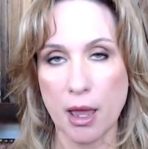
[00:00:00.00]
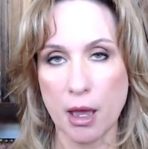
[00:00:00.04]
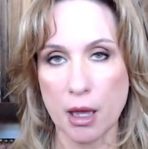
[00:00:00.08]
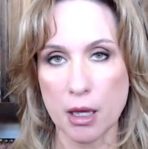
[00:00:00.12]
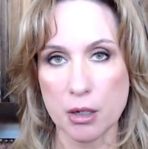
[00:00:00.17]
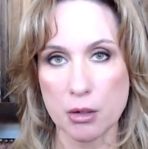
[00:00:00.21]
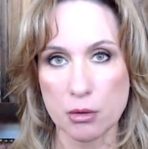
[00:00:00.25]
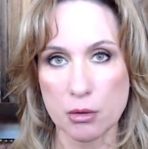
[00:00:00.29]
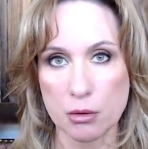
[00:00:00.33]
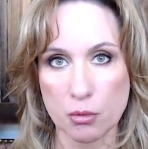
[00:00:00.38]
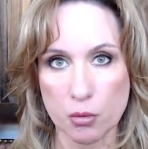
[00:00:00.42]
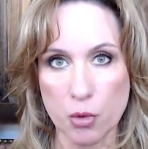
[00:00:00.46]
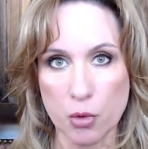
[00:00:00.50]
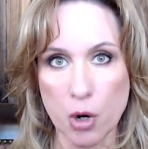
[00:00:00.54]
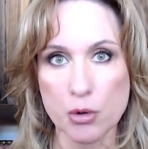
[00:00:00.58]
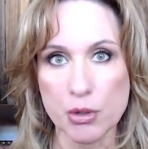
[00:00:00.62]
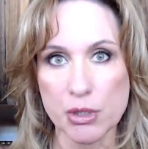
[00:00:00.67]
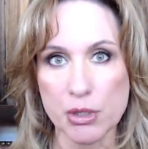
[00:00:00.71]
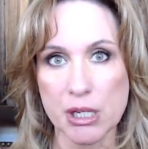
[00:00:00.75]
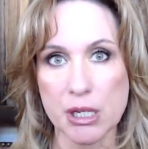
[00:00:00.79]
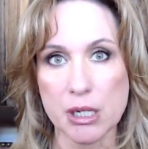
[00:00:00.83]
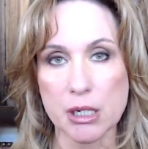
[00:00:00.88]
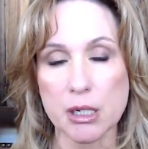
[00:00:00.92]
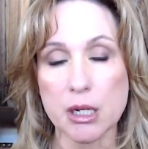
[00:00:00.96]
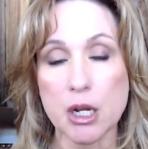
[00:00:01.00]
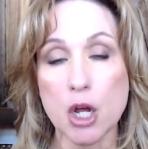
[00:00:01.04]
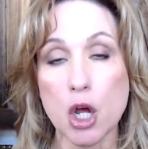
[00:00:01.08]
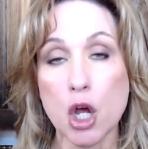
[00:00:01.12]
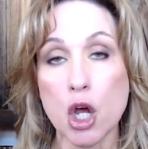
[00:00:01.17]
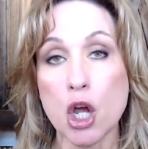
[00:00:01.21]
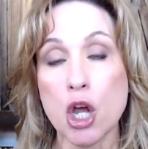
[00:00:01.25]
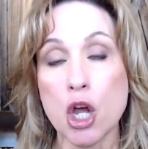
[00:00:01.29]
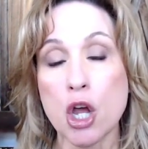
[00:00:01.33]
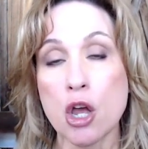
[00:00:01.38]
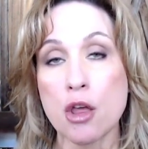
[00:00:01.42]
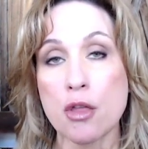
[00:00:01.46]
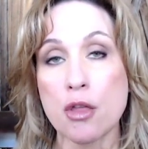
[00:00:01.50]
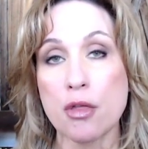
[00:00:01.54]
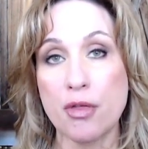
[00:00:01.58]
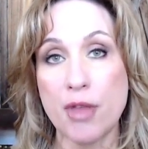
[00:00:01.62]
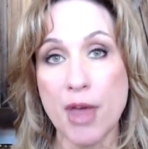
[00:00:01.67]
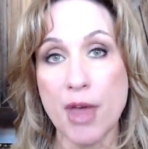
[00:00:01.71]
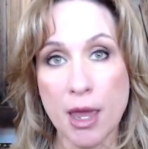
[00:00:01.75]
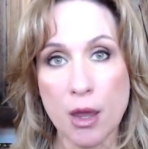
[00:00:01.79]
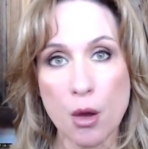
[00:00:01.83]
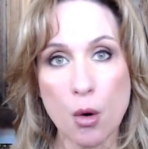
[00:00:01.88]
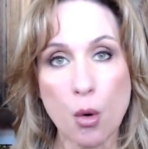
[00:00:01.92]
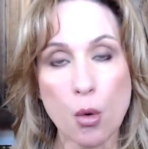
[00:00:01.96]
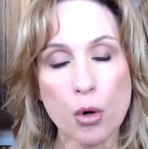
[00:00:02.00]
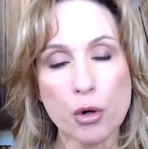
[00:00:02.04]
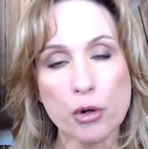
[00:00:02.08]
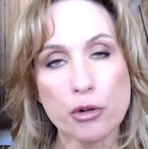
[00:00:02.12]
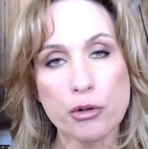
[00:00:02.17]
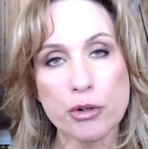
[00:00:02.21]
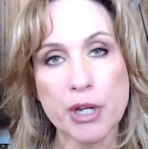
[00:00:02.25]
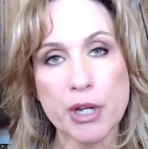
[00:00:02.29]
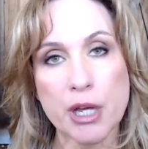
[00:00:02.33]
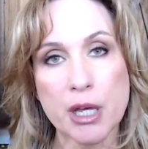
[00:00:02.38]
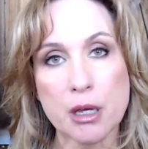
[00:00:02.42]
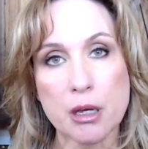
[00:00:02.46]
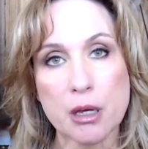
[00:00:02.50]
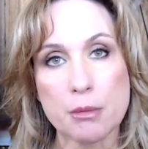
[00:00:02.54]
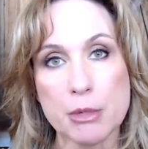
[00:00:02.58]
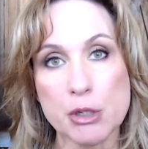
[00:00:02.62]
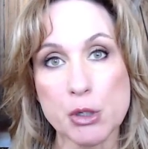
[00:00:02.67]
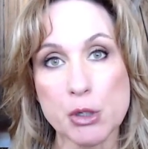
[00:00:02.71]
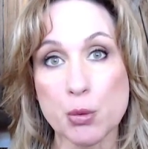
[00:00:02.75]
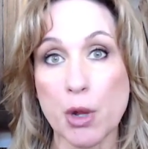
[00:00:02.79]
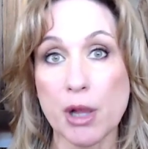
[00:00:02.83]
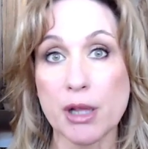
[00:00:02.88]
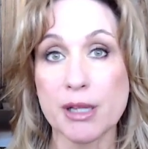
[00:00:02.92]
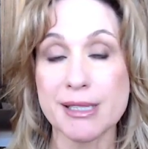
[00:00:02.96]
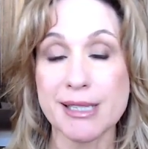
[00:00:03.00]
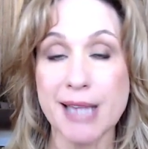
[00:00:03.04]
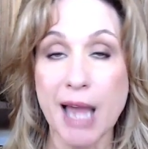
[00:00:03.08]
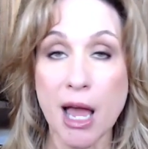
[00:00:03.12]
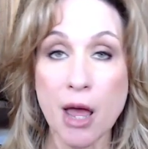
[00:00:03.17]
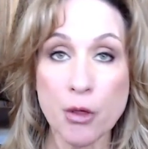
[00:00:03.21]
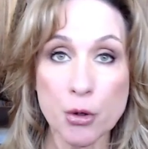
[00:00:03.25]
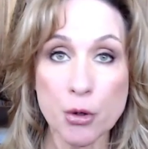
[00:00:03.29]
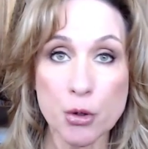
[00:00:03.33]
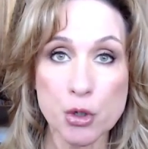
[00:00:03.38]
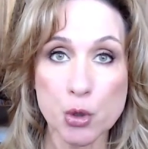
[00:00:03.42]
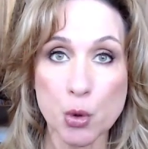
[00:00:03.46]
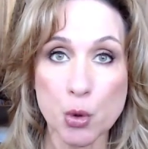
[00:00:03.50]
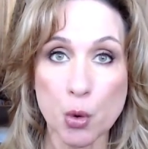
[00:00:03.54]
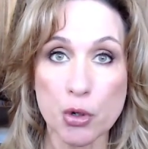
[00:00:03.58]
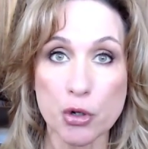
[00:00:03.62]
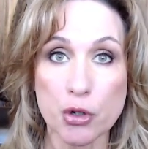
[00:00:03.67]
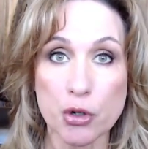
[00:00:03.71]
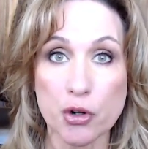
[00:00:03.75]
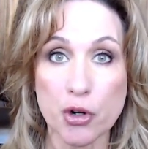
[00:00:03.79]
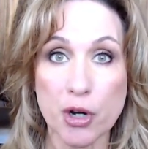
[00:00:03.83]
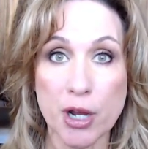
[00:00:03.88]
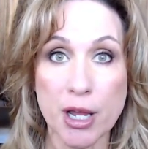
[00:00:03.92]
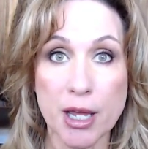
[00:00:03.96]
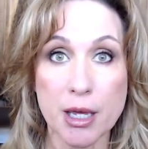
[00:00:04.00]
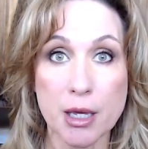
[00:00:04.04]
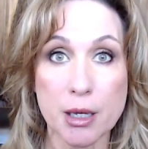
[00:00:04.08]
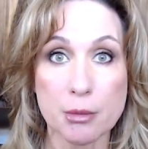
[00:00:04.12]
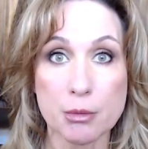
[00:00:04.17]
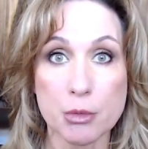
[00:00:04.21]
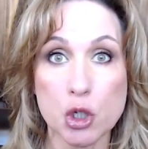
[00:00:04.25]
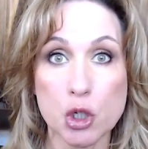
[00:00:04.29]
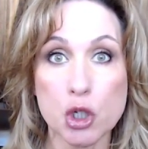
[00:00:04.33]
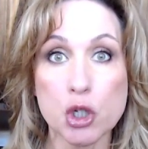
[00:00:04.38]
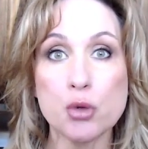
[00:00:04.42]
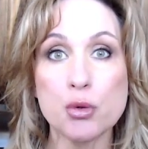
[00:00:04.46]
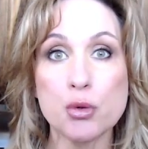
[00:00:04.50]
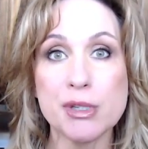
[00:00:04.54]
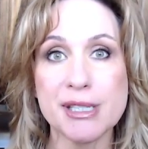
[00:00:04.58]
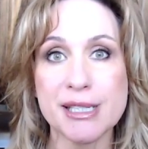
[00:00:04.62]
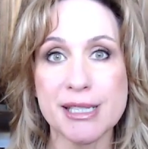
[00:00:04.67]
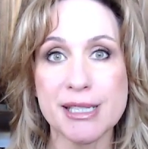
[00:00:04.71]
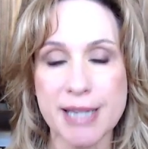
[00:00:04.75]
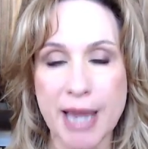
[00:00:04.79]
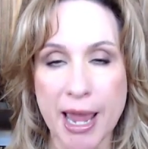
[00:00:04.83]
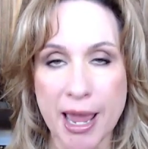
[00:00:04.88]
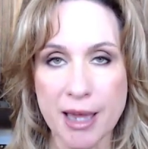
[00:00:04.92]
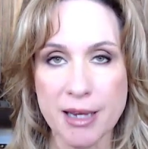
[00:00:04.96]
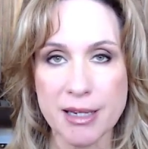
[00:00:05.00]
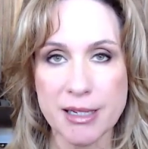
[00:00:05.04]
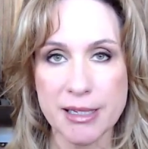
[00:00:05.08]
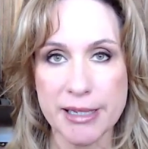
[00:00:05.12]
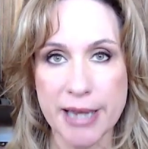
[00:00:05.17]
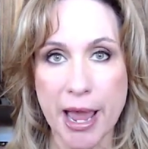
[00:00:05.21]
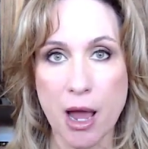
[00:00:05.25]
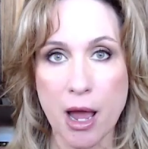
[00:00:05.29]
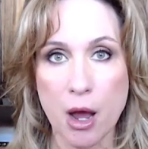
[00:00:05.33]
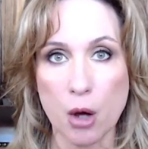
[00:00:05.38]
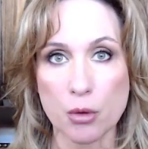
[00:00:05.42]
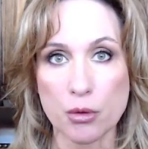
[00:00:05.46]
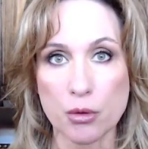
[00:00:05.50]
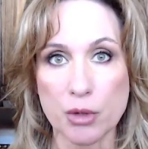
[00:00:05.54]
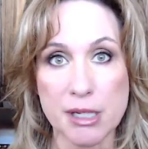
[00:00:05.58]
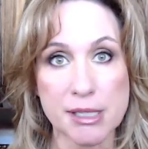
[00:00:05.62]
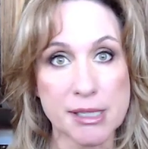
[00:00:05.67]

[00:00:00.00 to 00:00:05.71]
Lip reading: and Rosen. They ordered him, as well as others ordered him, to stand down.